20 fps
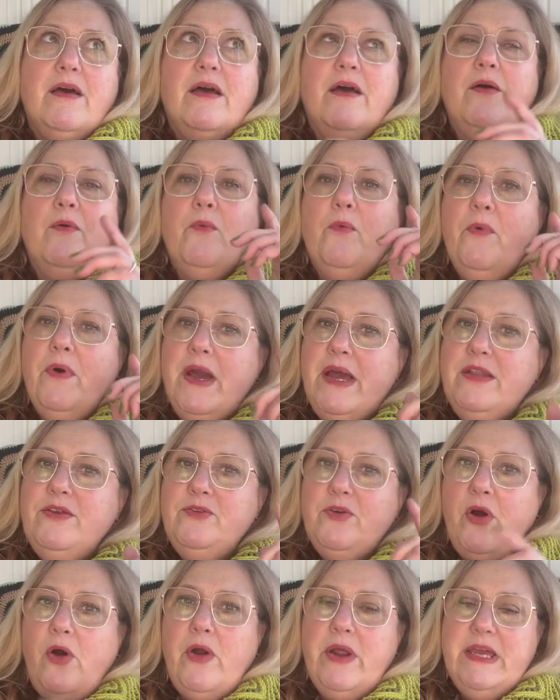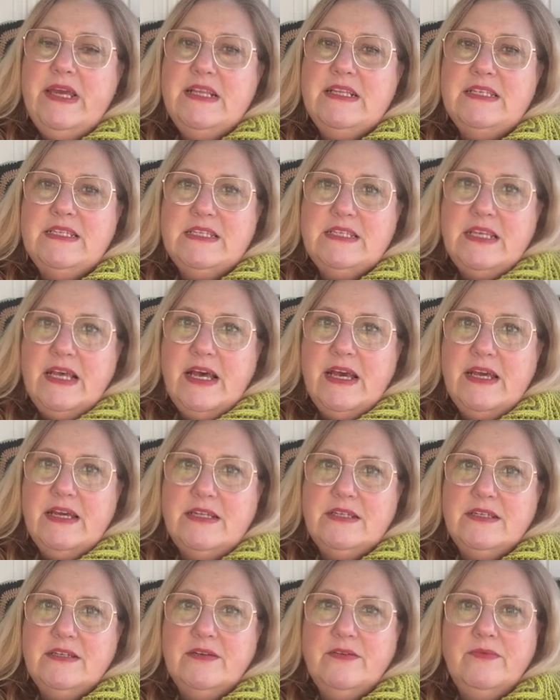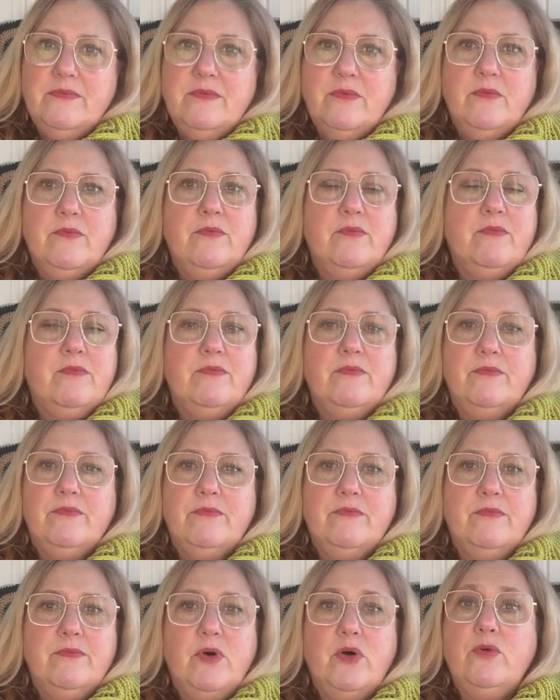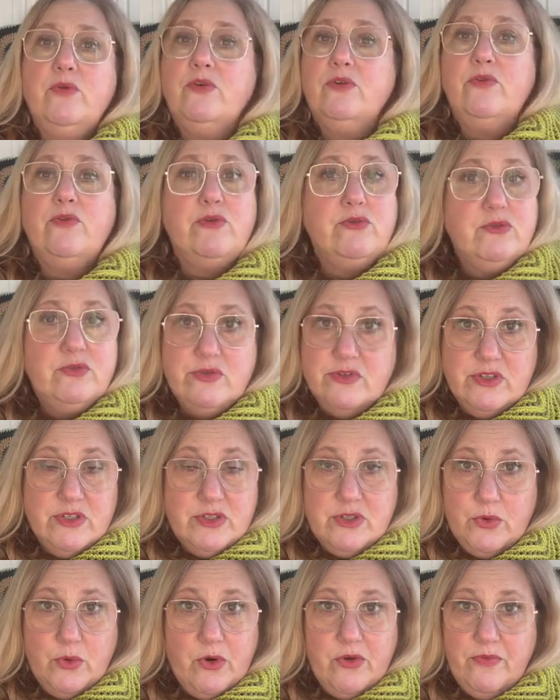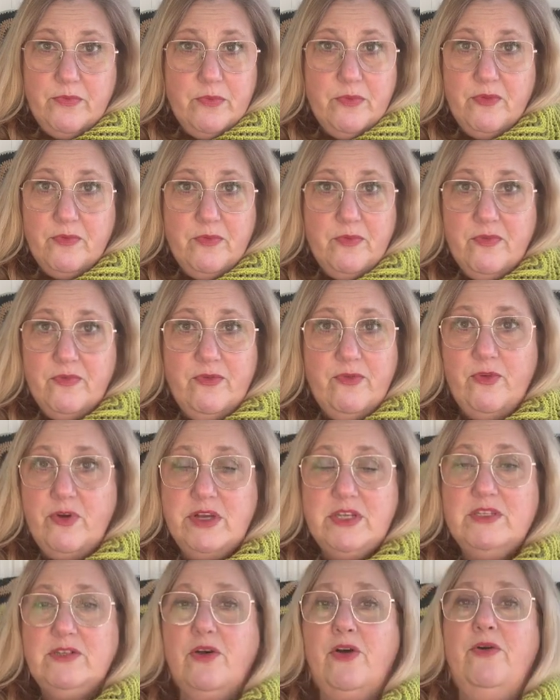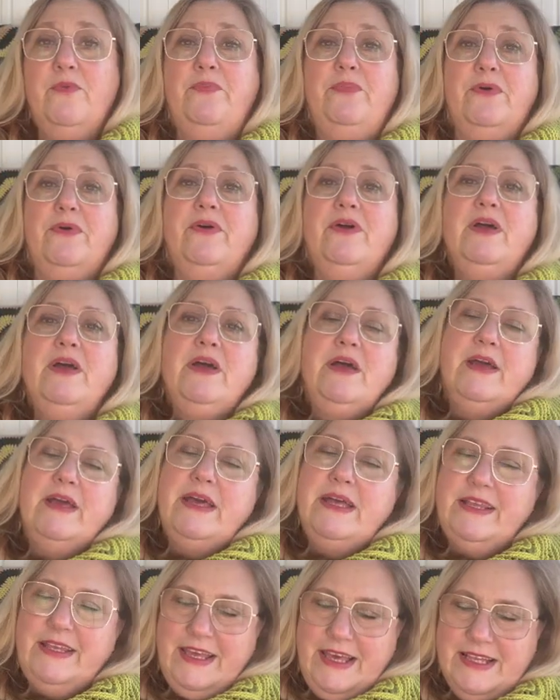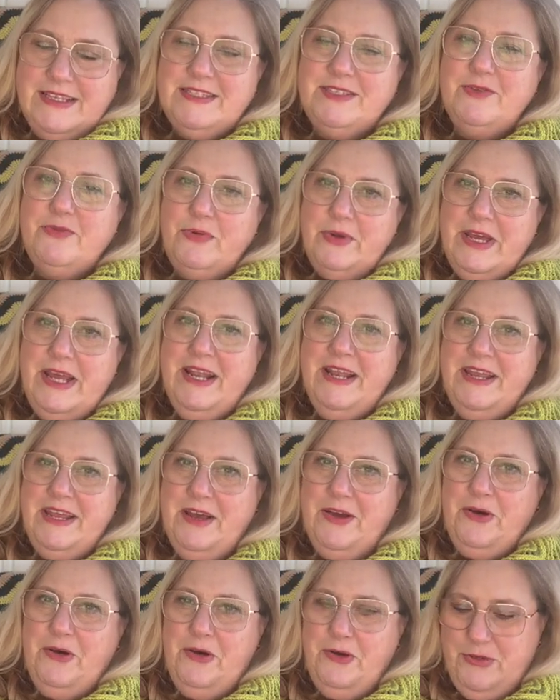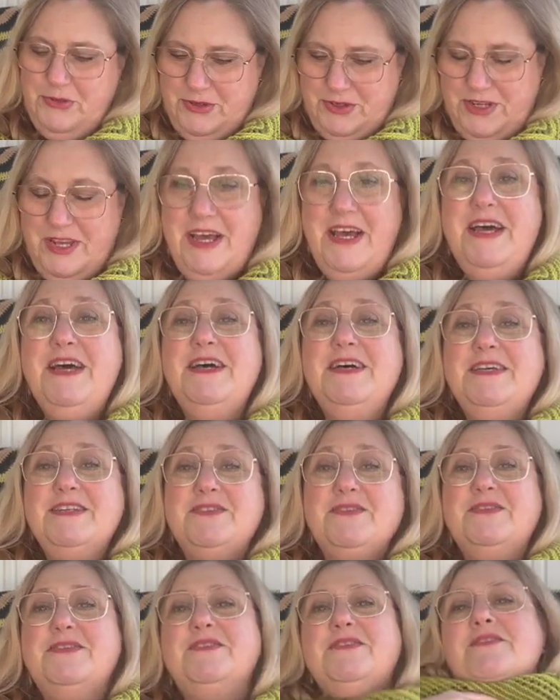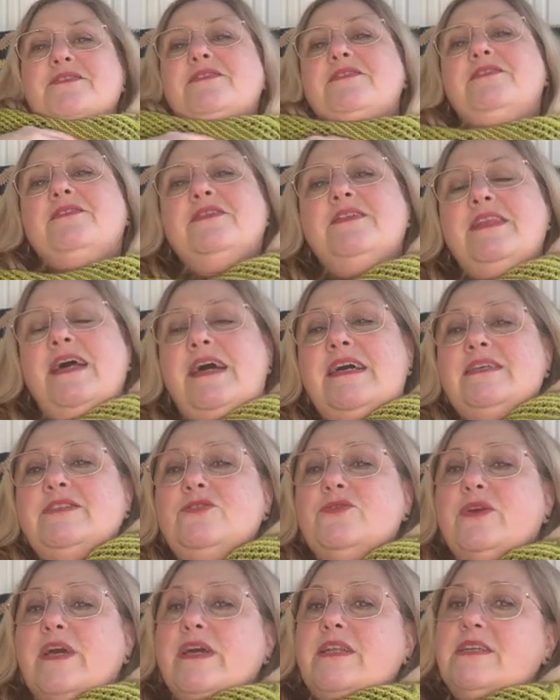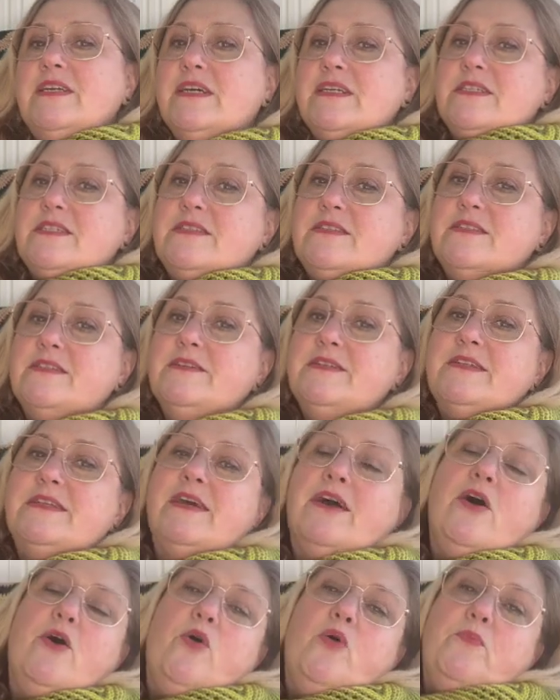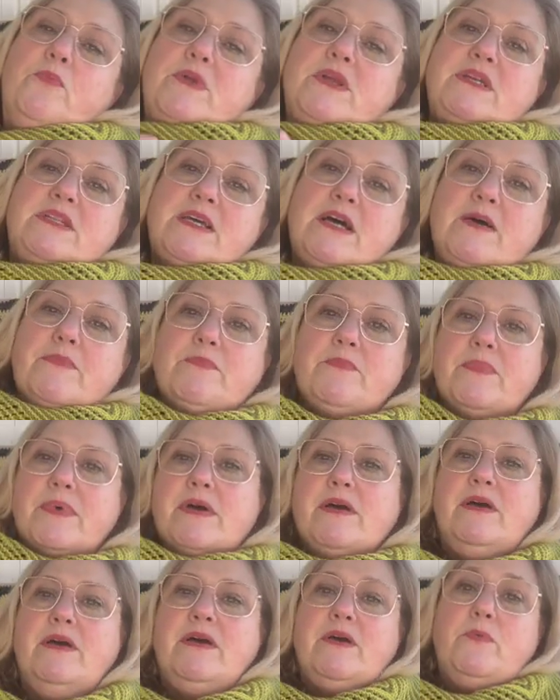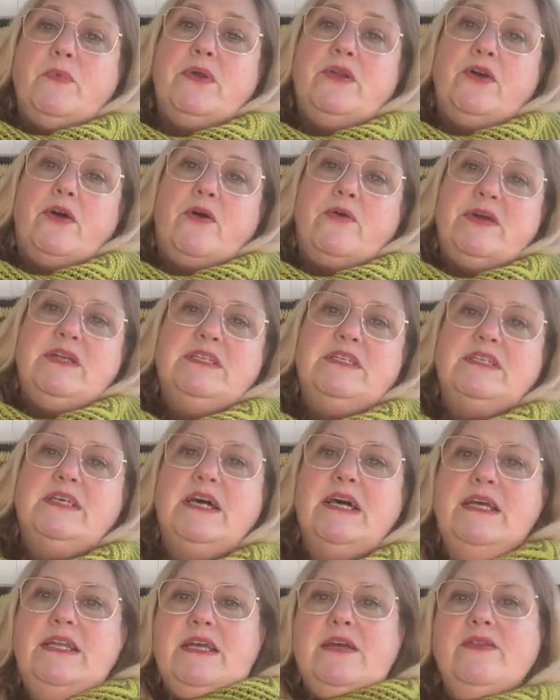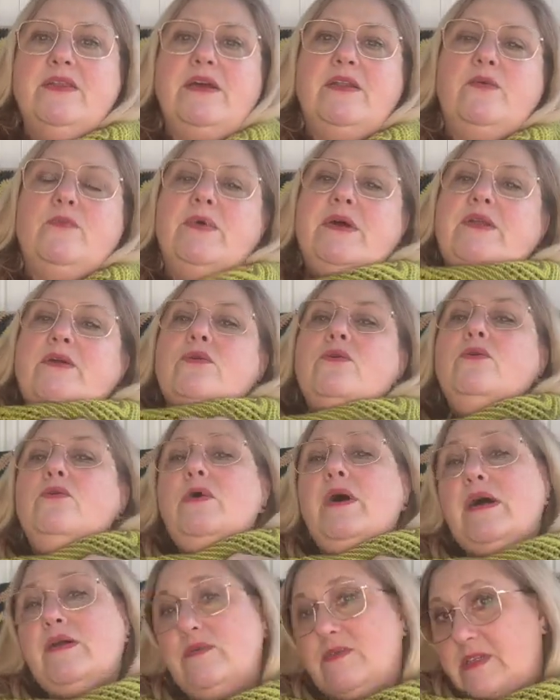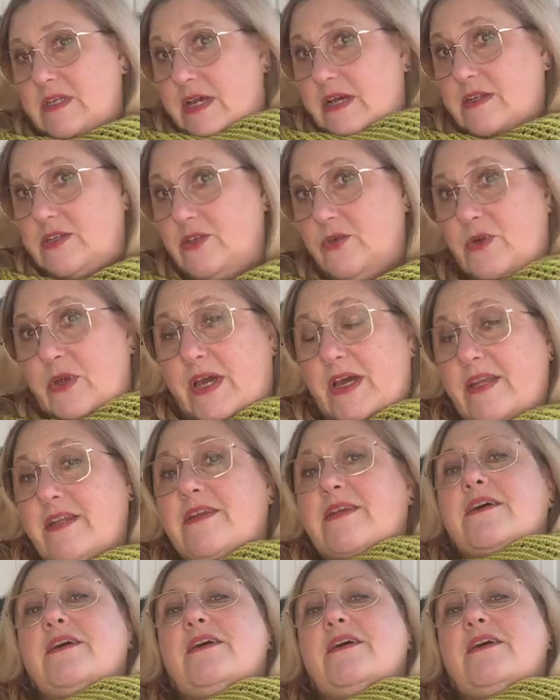when you're inside on a grocery store, for example, it gets really hot. So it's nice, you can just open it up when you're inside, and then when you go outside you can